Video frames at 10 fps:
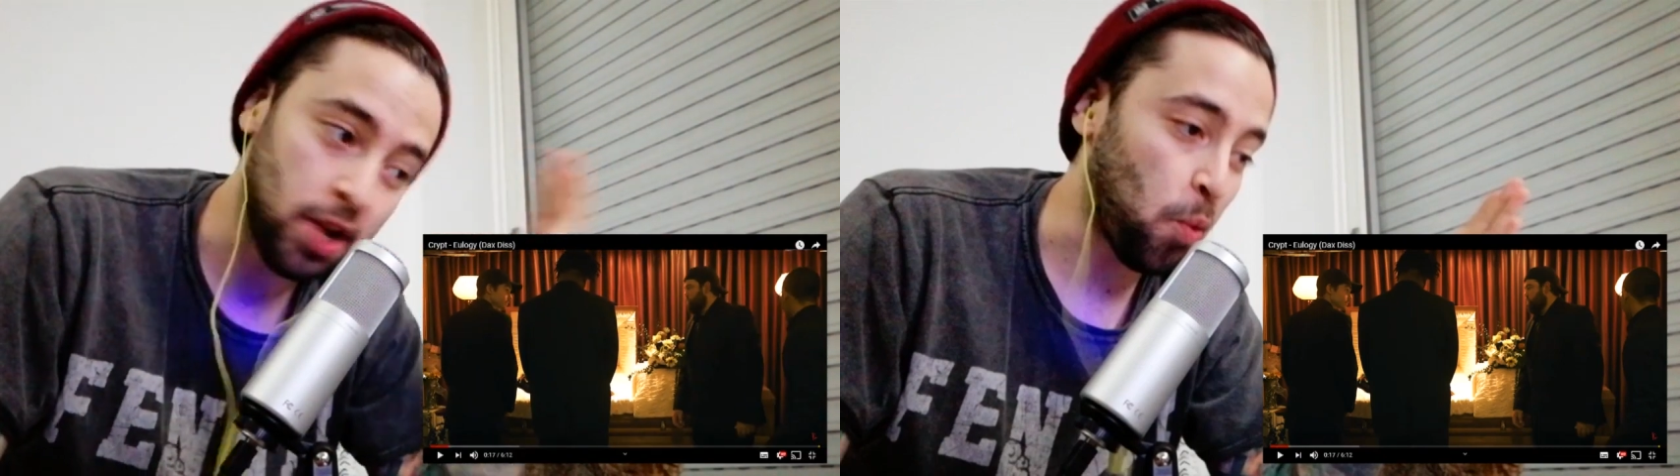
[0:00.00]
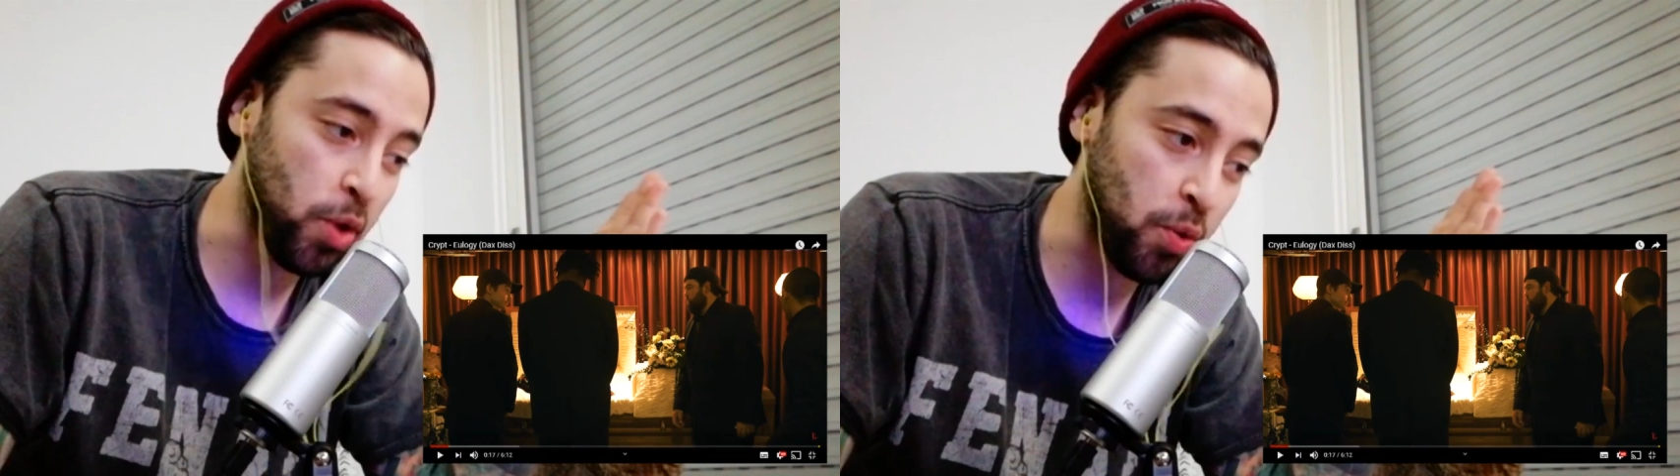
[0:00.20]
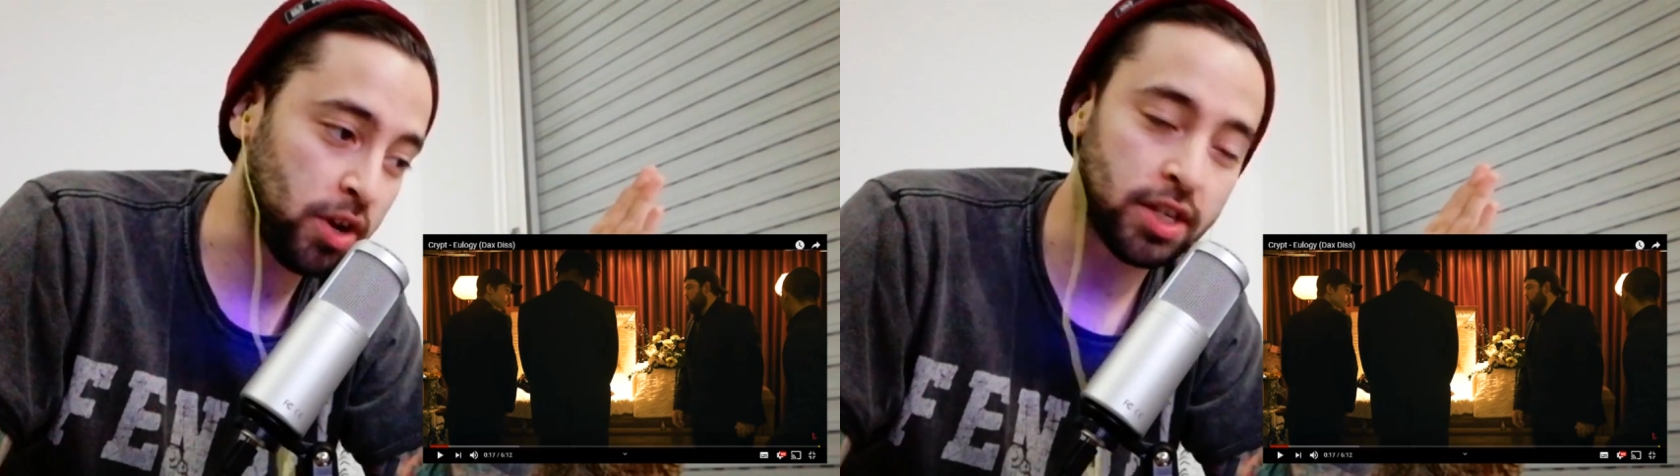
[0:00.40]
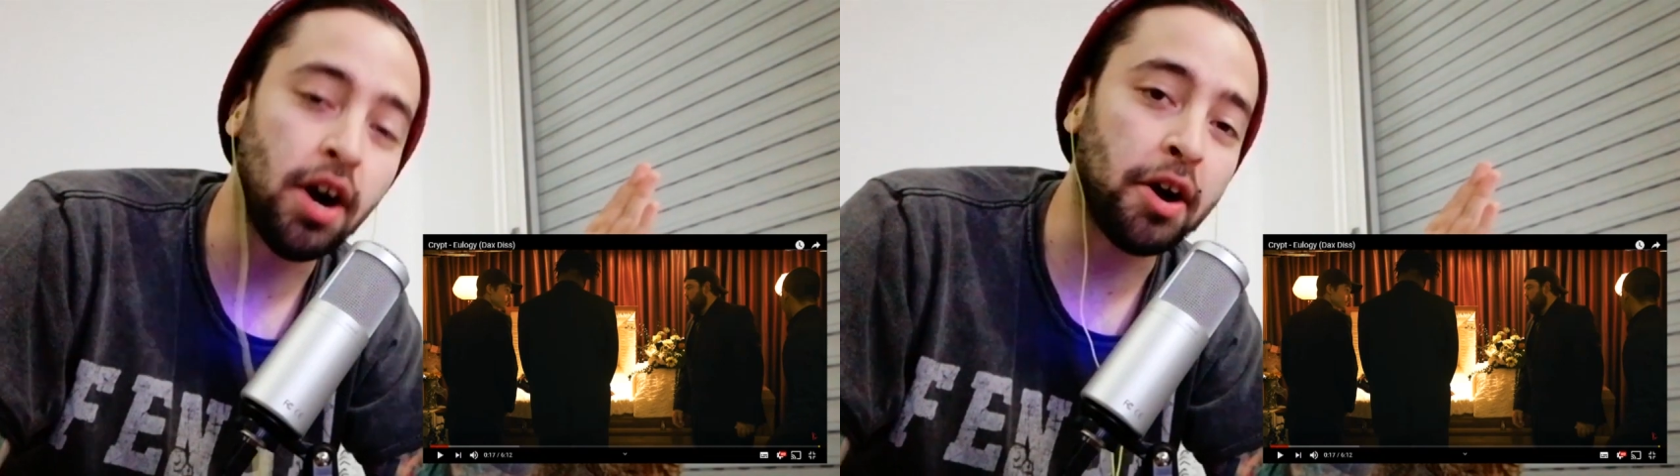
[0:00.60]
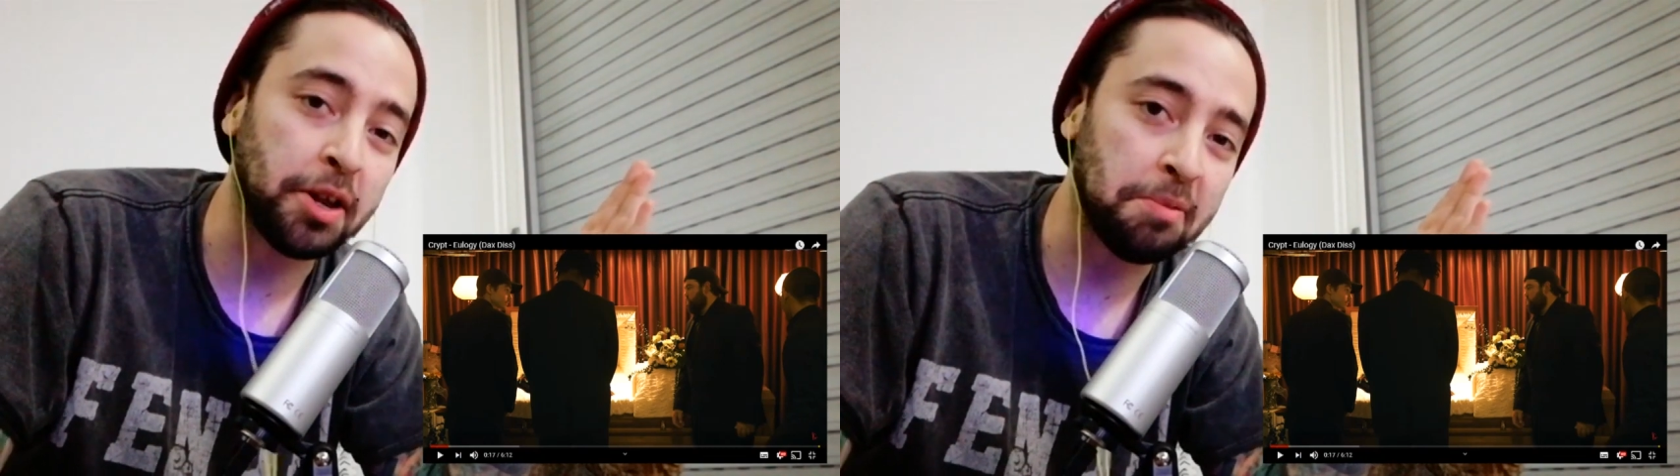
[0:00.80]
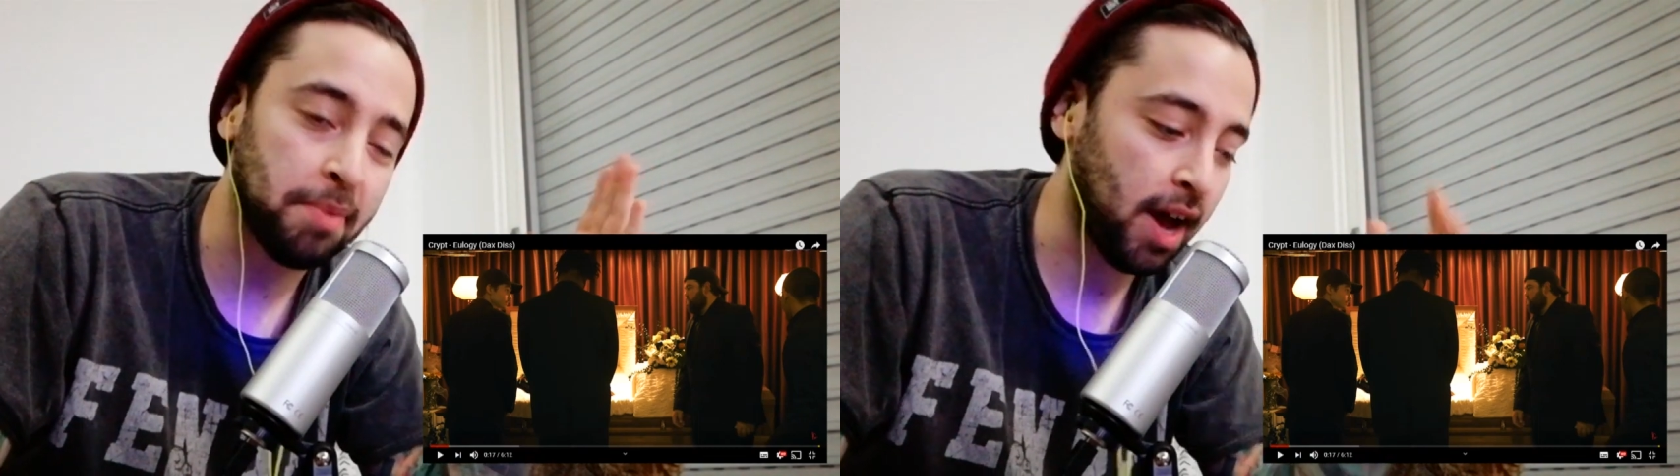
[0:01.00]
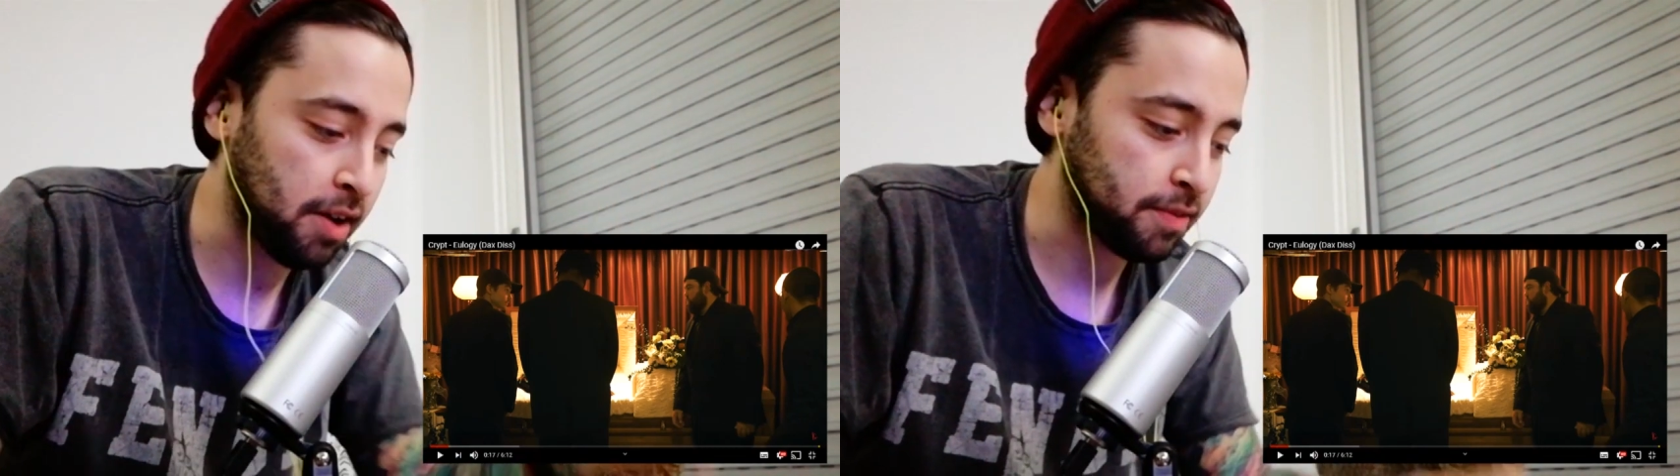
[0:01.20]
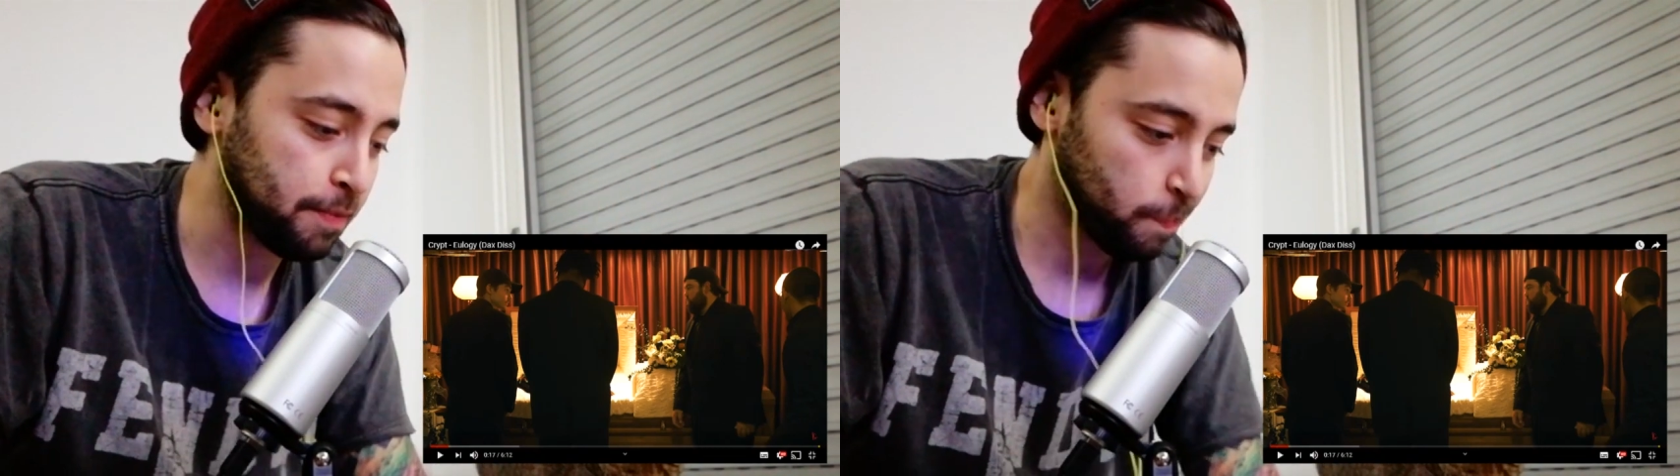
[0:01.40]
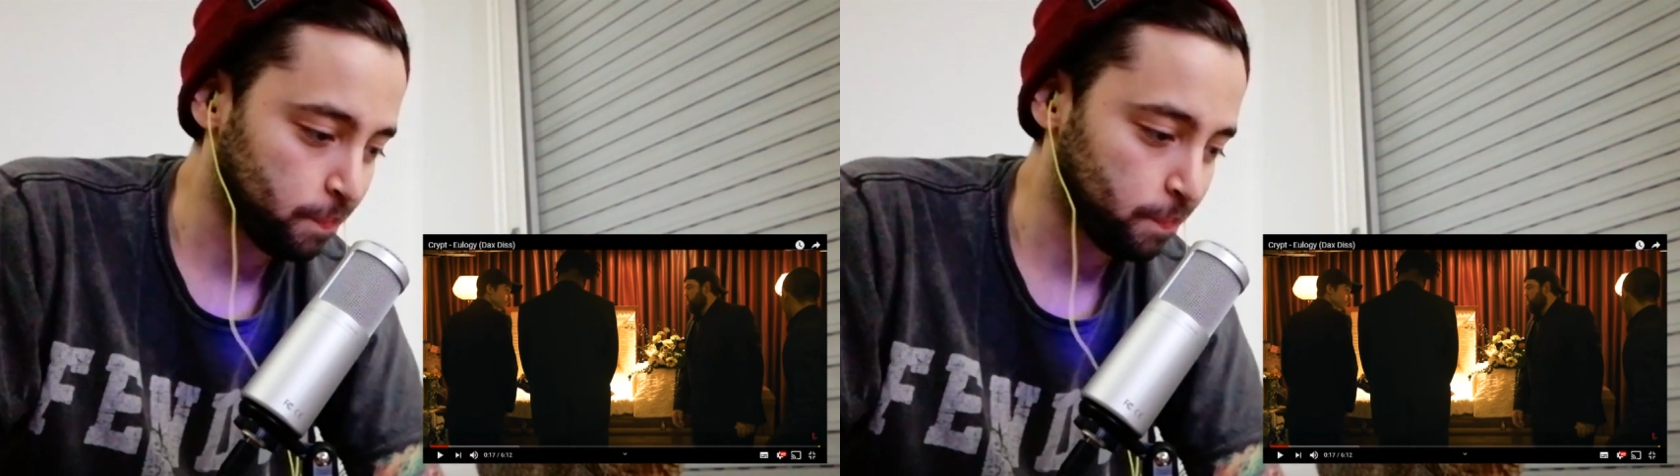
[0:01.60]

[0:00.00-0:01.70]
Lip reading: we were talking about.